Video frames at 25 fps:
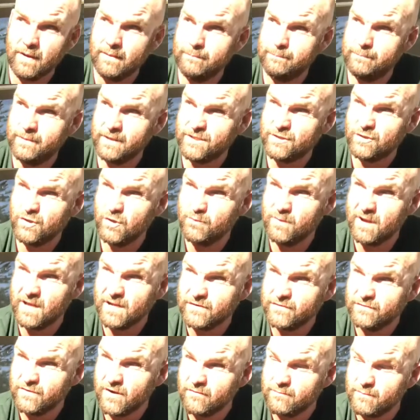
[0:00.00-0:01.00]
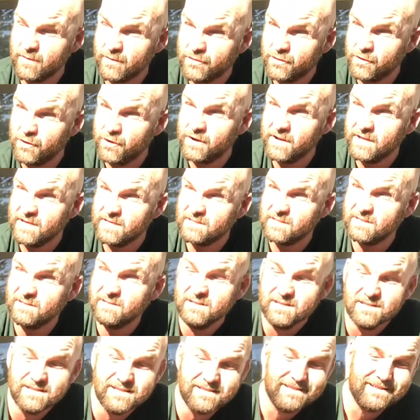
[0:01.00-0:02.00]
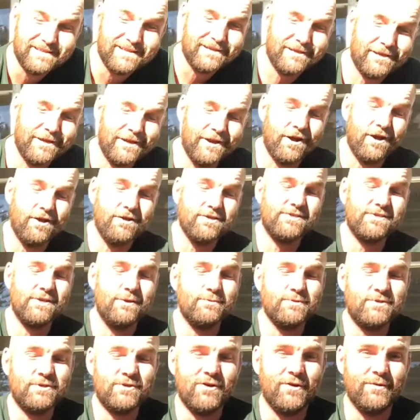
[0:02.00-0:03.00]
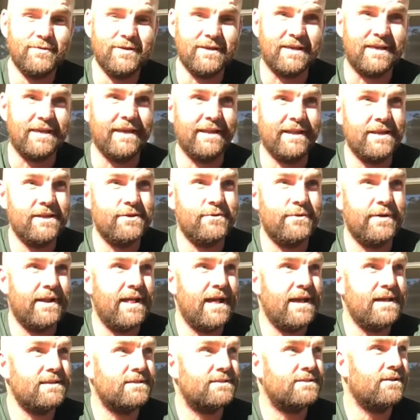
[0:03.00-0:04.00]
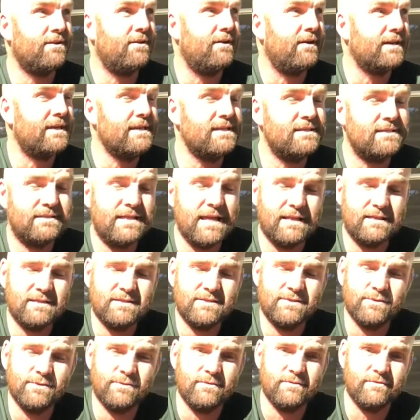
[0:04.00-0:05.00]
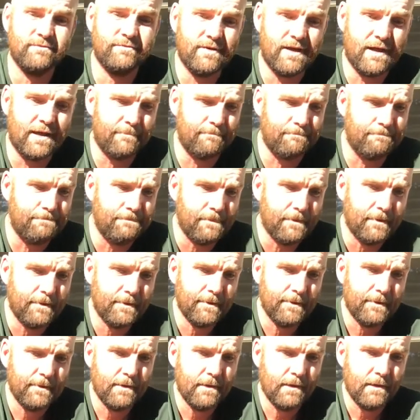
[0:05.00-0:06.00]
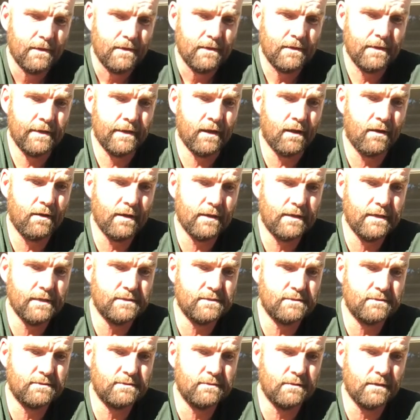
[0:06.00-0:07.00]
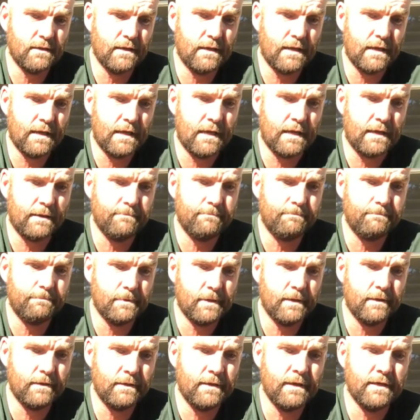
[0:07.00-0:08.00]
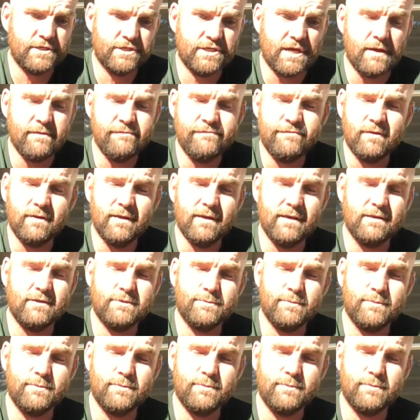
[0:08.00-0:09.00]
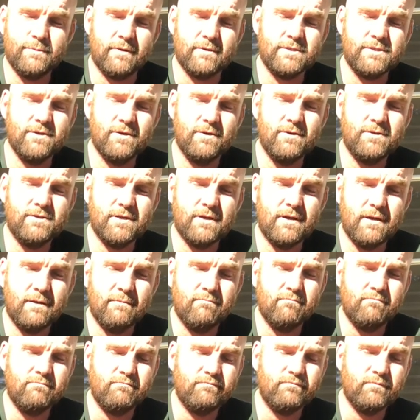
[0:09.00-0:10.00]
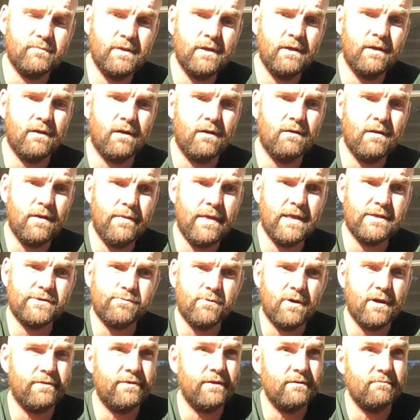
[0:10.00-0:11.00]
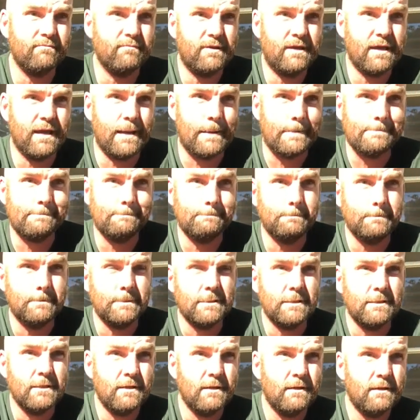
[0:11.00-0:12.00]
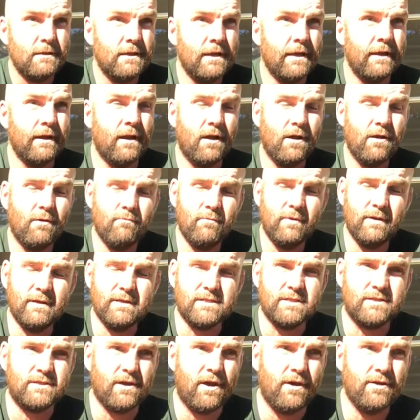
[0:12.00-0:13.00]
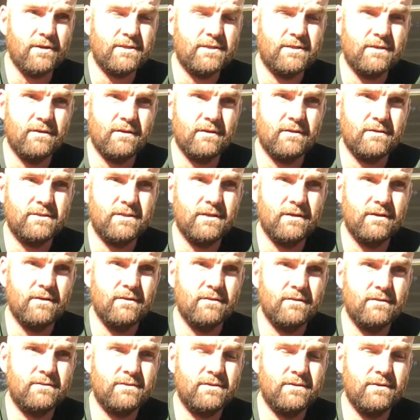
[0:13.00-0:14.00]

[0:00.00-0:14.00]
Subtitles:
a bit too much for over my 30s. And, you know, so it was time to get into it, eh? And so I guess that's sort of, you know, I guess, shamefully, to be honest, huge, you know, and that's why I think, you know, I'm really stoked to